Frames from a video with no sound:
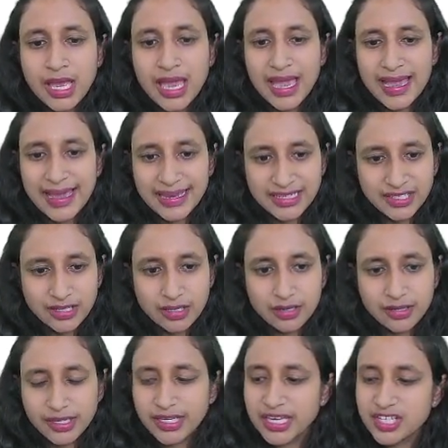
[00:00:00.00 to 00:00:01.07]
And
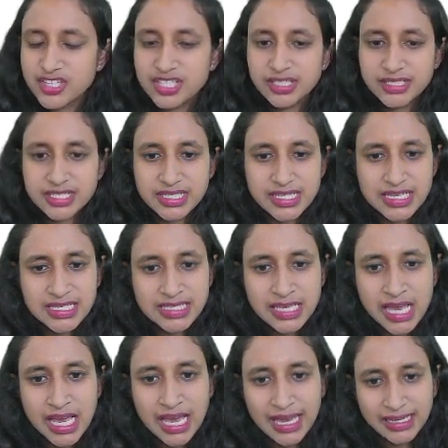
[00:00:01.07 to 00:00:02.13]
rickettsial disease,
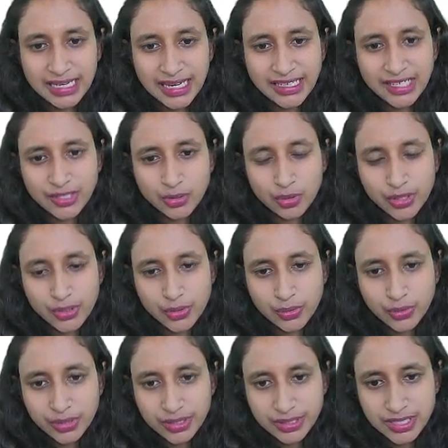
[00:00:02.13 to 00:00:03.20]
and like I told you,
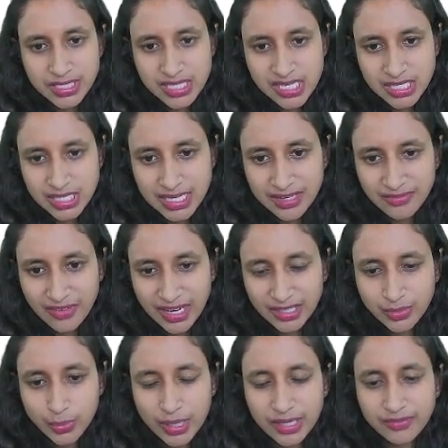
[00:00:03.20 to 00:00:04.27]
this is in fact
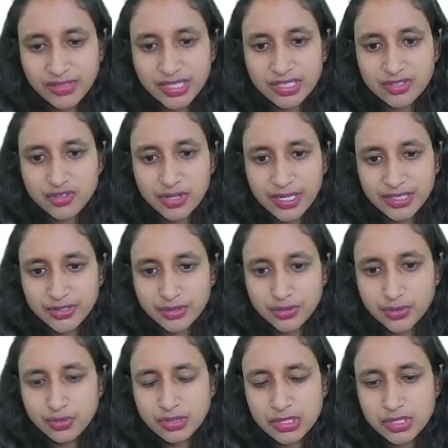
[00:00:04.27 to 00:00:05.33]
where we are trying to
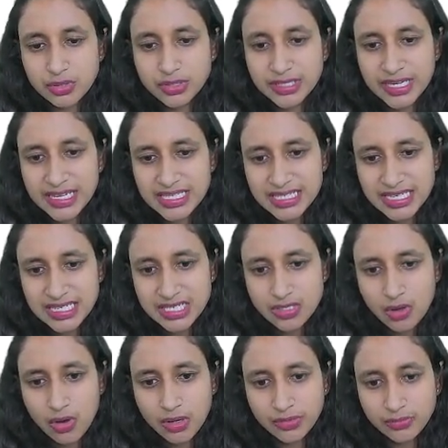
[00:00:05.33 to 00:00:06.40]
do. So day 6
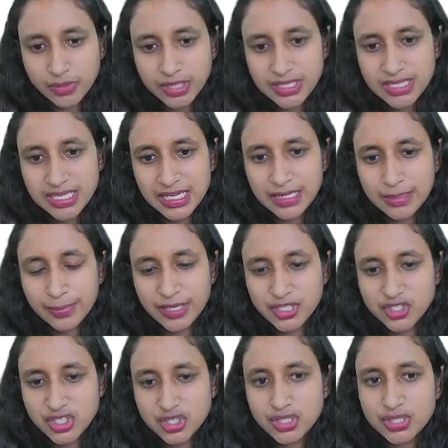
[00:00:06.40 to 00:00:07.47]
onwards, in a
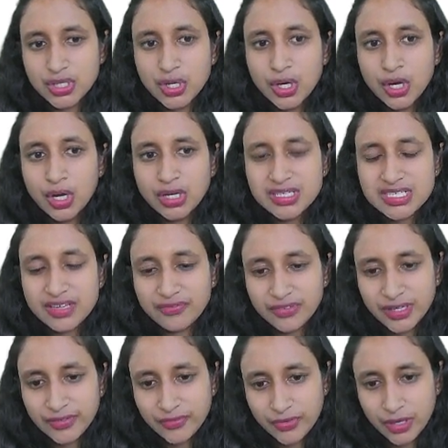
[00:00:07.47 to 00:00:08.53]
patient
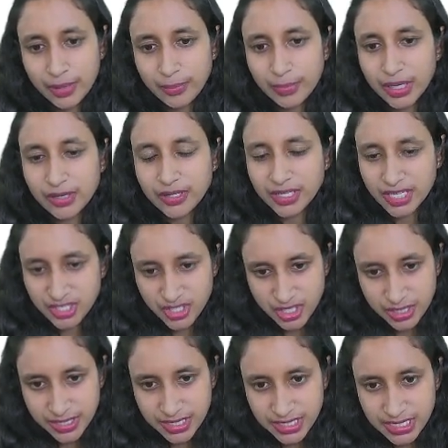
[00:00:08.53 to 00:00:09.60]
suffering from
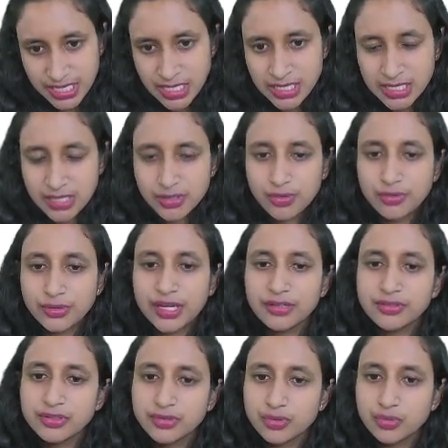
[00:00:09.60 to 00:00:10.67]
rickettsial disease, you
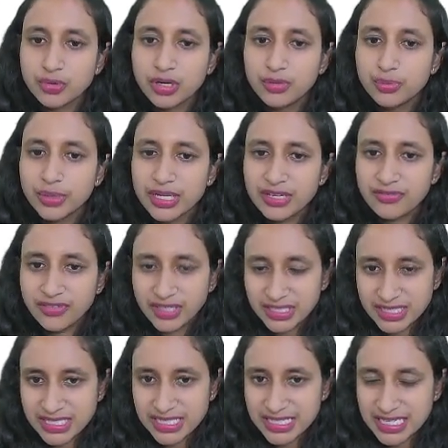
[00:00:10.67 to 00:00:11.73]
tend to do a
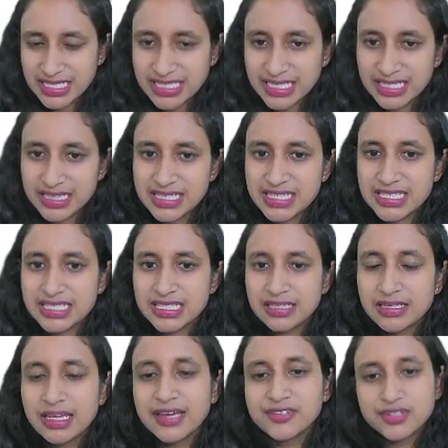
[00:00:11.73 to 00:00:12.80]
wheel-Felix test, and this is
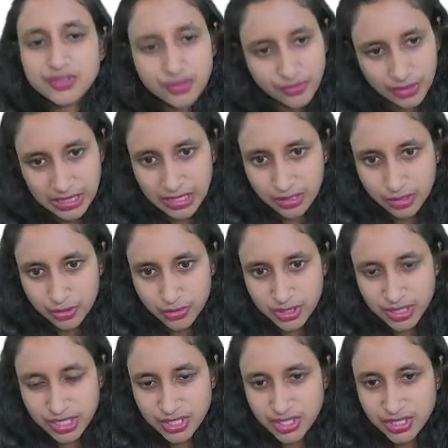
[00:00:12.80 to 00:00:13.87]
an heterophile
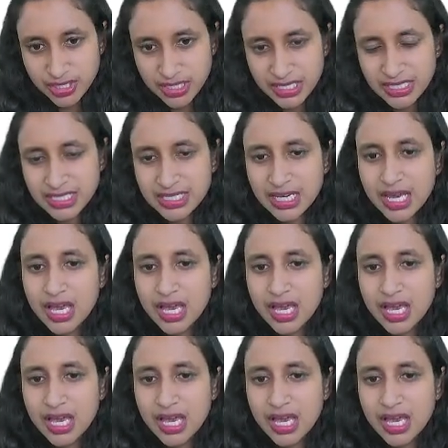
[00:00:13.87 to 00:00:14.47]
agglutination test